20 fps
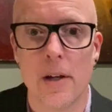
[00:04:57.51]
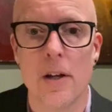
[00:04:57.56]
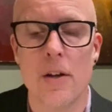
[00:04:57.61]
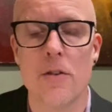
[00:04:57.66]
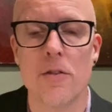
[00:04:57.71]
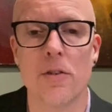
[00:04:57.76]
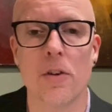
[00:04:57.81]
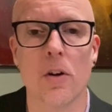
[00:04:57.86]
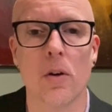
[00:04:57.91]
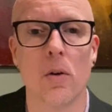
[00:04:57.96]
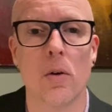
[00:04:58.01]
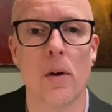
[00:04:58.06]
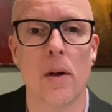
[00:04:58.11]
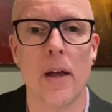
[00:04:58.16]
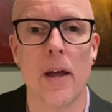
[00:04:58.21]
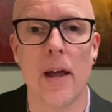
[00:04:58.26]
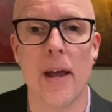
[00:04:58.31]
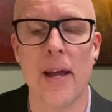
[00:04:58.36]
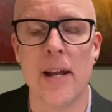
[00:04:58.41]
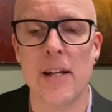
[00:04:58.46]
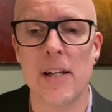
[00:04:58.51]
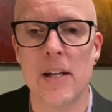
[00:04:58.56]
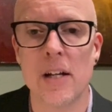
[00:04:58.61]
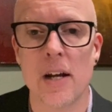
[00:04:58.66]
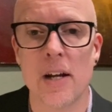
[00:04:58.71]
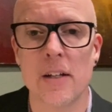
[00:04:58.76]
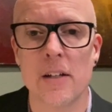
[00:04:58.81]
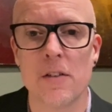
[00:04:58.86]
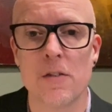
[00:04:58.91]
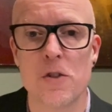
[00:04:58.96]
So any
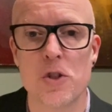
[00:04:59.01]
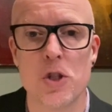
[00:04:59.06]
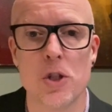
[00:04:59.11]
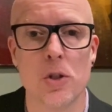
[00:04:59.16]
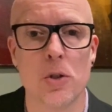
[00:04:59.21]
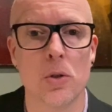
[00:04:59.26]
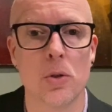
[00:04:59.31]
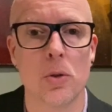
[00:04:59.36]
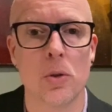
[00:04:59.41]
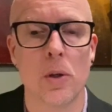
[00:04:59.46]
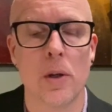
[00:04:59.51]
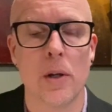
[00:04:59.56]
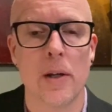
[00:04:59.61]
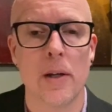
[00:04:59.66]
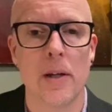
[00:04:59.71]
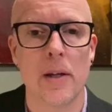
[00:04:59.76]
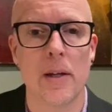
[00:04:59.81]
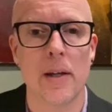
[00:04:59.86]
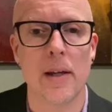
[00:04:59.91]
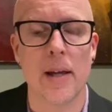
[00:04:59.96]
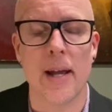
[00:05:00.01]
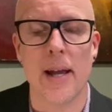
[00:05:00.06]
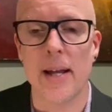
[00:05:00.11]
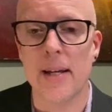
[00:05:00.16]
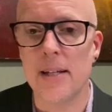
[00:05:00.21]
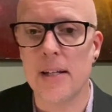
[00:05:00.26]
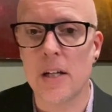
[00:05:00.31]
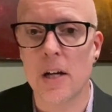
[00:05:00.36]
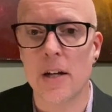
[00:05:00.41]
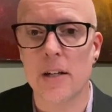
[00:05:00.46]
kind of shoe,
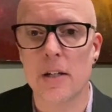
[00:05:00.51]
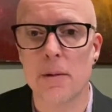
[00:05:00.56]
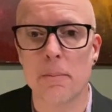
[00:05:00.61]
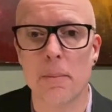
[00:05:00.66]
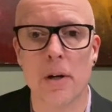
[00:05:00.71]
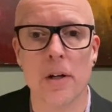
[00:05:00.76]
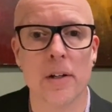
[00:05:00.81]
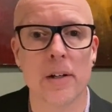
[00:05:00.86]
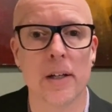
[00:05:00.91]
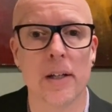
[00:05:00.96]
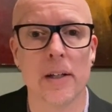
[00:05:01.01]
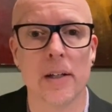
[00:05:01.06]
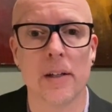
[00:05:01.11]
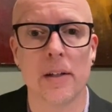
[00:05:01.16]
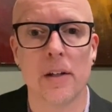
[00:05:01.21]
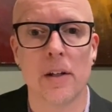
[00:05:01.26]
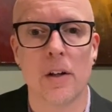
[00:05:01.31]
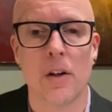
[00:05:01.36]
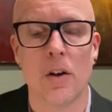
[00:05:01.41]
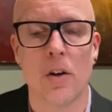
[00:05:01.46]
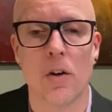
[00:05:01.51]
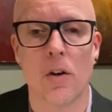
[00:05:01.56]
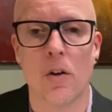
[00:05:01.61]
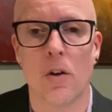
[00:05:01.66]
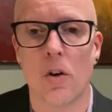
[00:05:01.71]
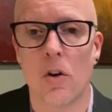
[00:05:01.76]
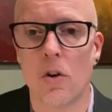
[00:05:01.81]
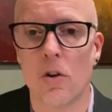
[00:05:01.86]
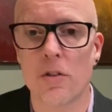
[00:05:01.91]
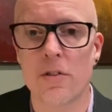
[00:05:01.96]
any kind of market,
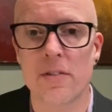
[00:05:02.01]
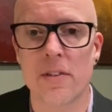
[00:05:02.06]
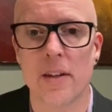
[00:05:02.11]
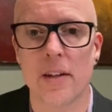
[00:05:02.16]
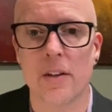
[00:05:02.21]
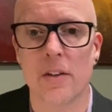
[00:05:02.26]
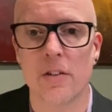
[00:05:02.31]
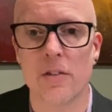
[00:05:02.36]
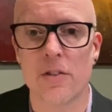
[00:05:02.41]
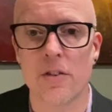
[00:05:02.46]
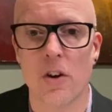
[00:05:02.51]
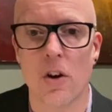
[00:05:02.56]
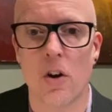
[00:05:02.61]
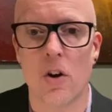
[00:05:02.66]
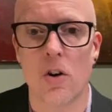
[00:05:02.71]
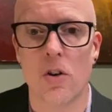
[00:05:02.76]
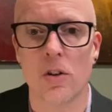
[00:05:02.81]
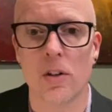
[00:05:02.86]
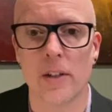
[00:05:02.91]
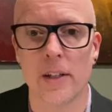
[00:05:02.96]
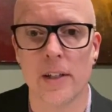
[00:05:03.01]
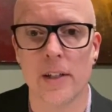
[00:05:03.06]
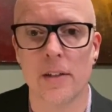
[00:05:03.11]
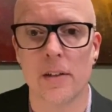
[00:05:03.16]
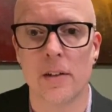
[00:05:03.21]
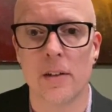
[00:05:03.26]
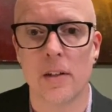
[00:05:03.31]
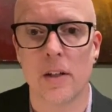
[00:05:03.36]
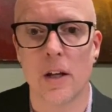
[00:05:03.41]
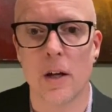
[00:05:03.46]
all sales, all
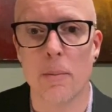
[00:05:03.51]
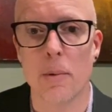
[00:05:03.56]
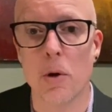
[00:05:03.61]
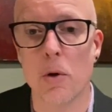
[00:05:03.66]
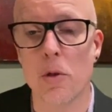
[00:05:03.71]
in, about